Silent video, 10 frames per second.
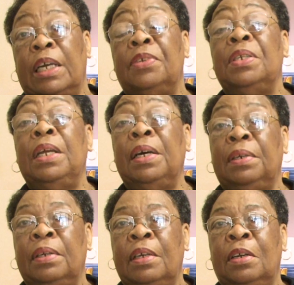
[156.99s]
There's
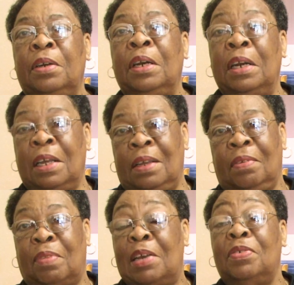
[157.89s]
none in the
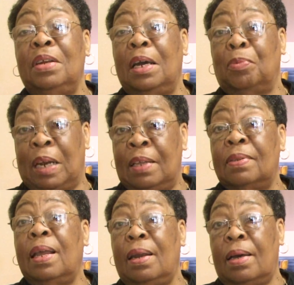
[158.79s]
East. There's none. When I
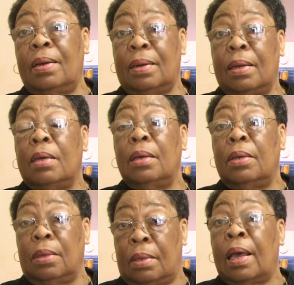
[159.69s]
say none,
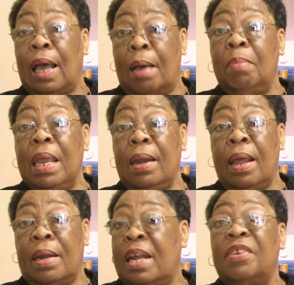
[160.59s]
I mean
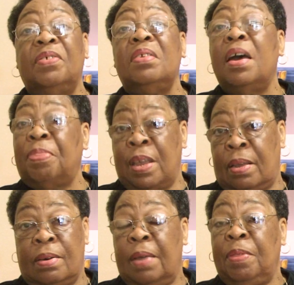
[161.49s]
that. There's
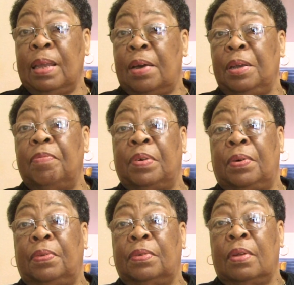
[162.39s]
nothing. Nothing out here for us.